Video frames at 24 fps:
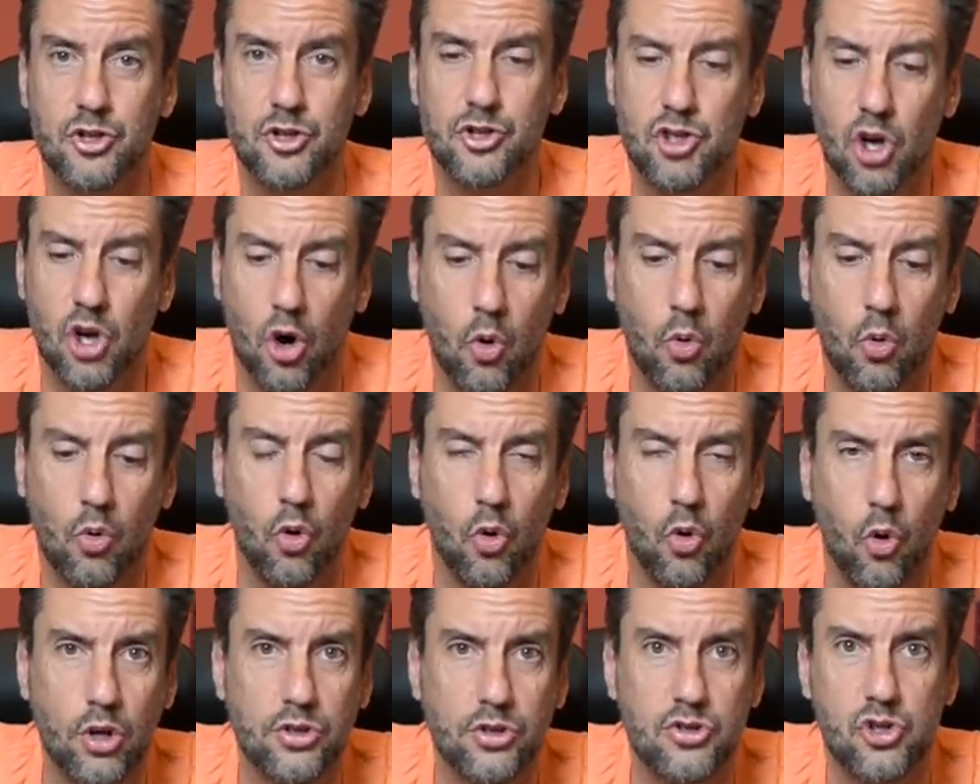Don't
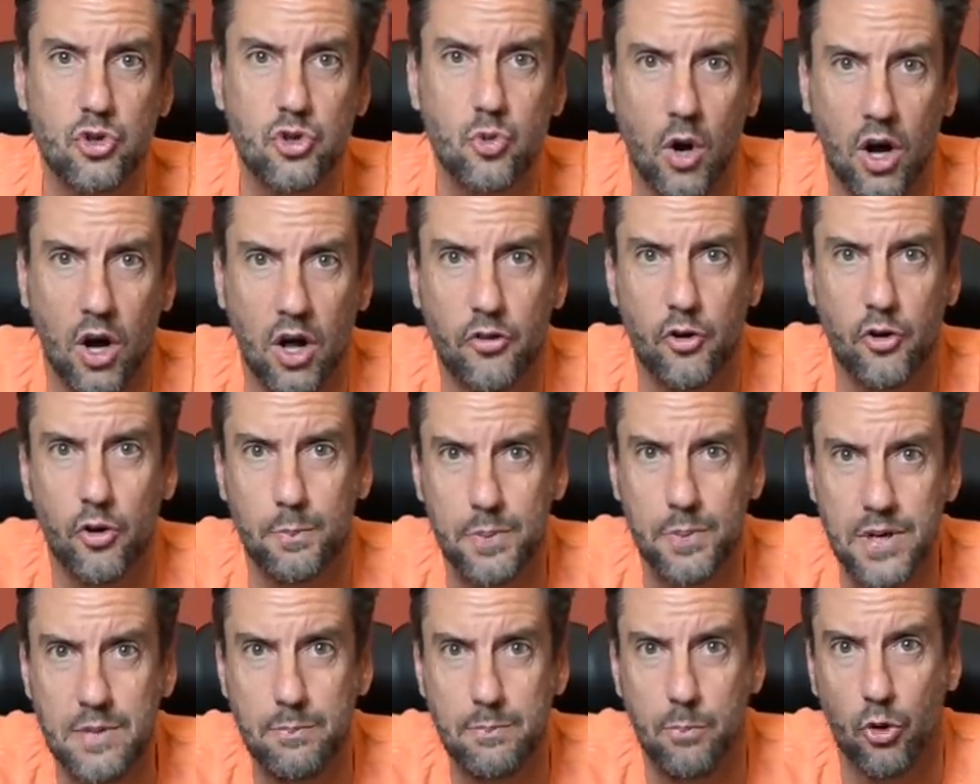look to other
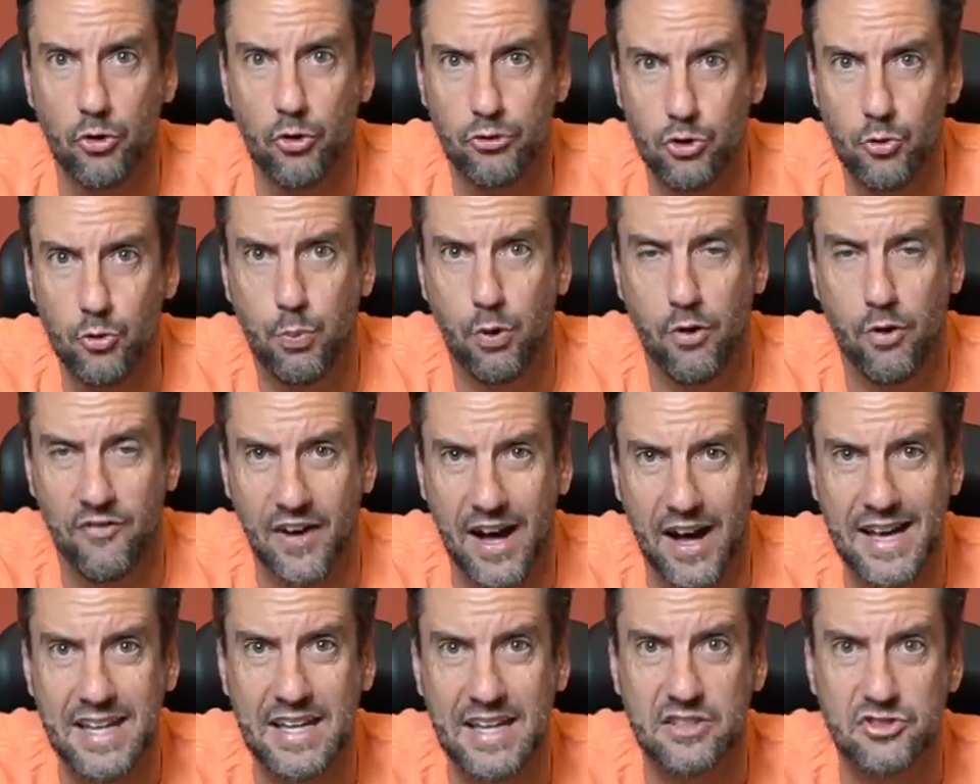people to
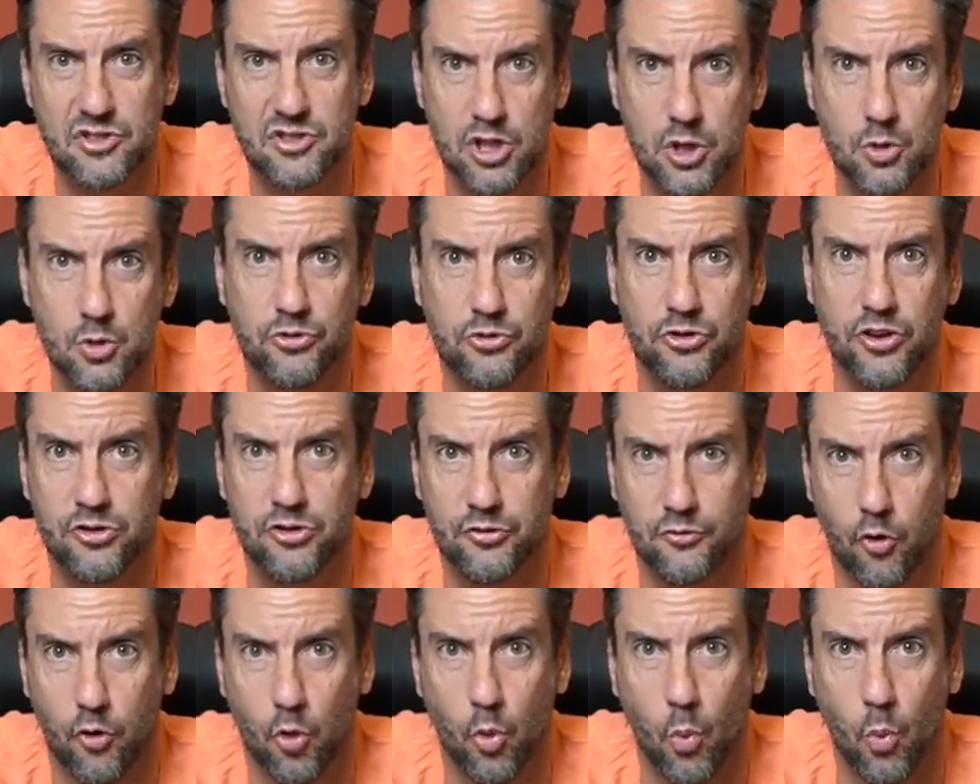provide excuses
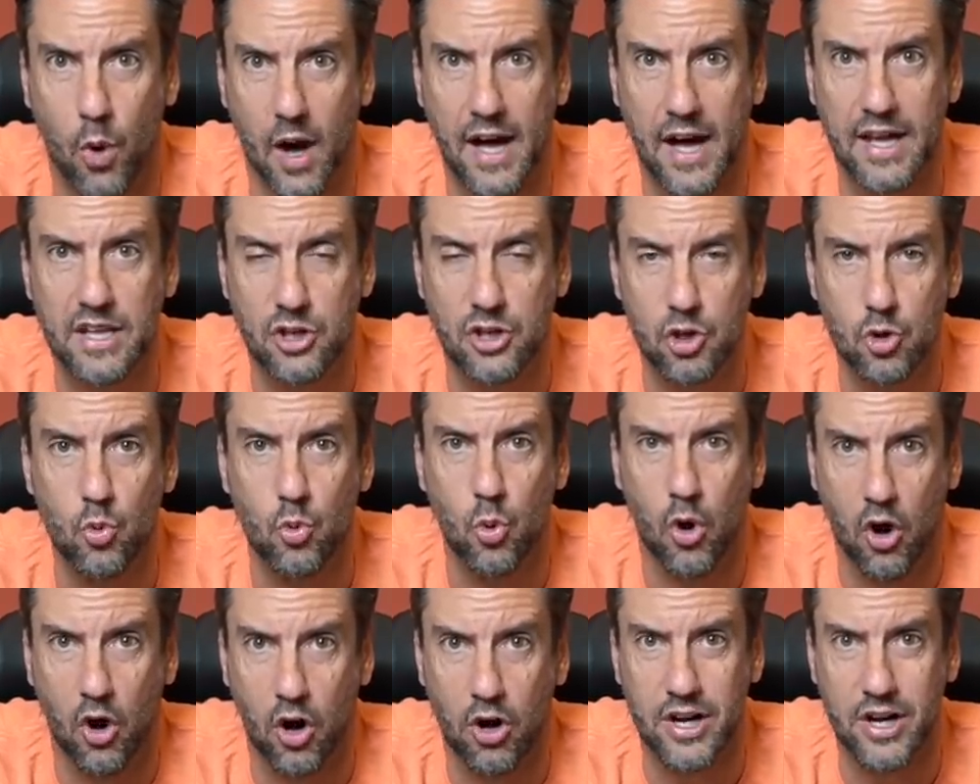for why
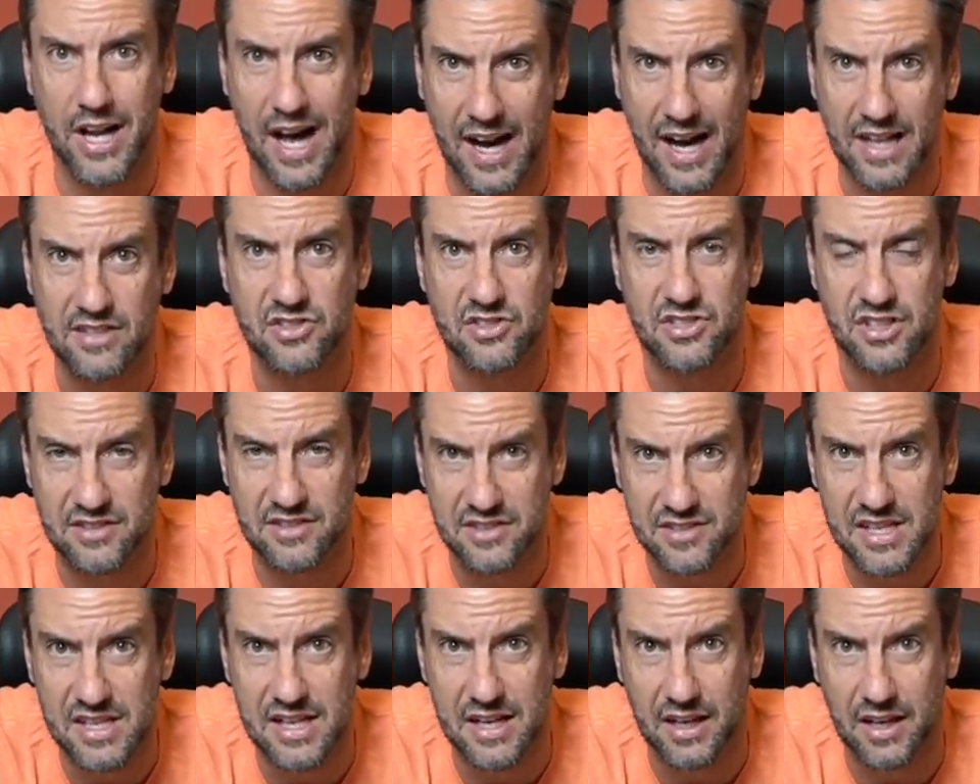you are not
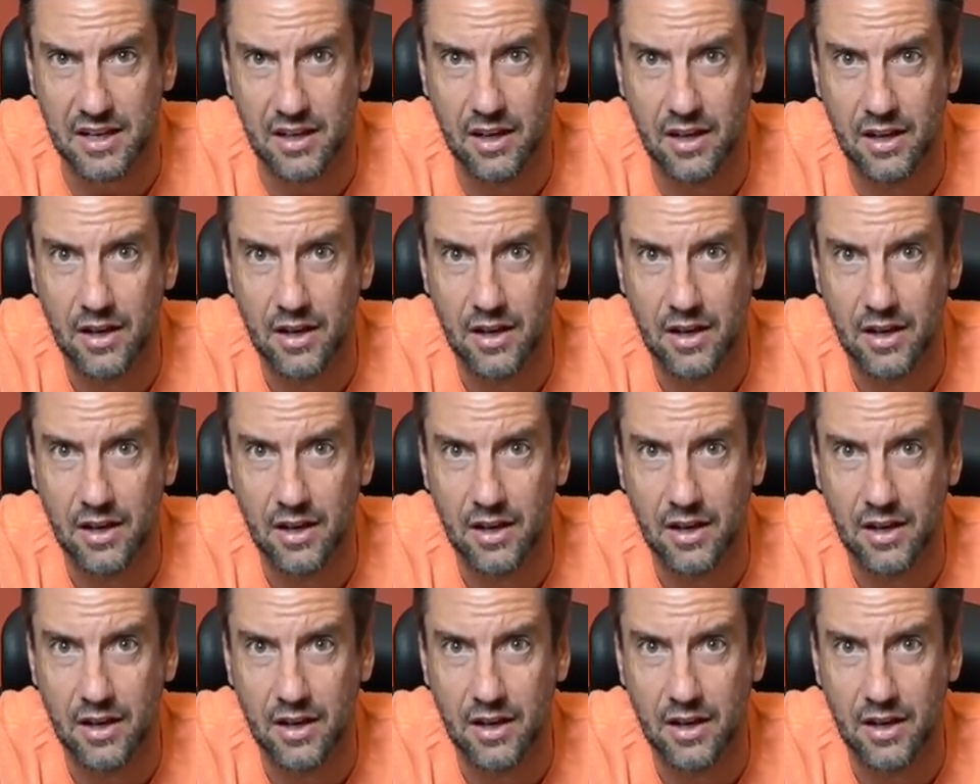succeeding.